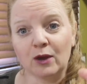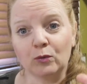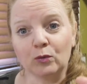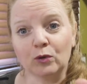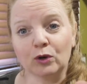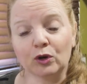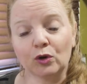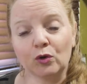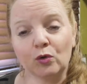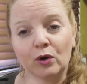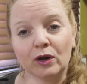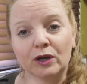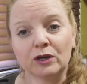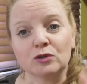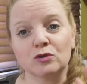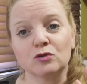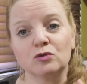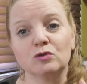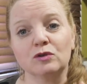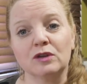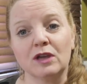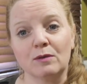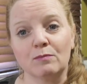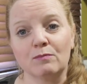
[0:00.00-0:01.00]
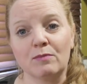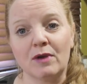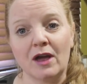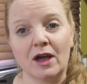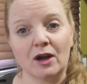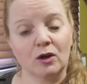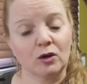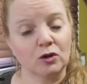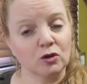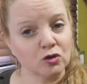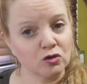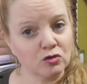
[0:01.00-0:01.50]
and we are going to get
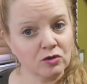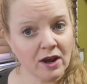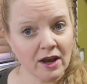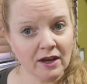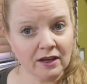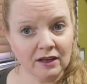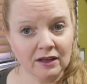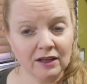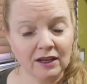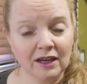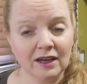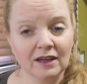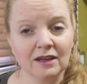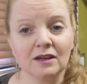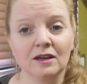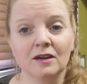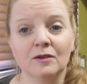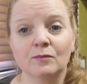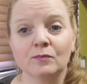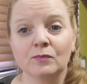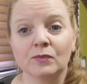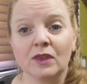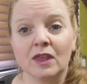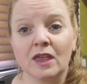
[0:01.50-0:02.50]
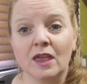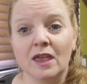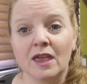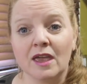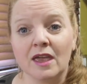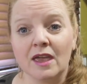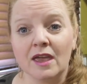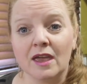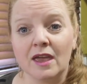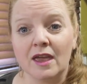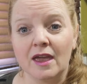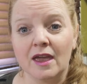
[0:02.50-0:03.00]
back on track again,
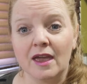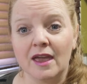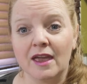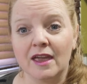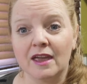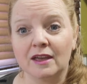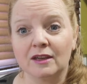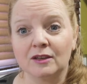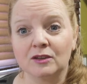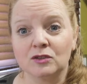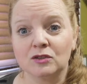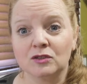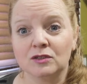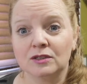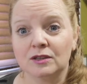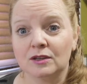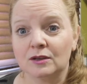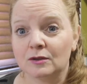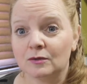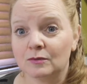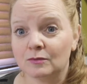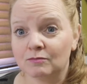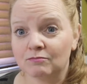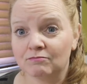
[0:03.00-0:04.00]
and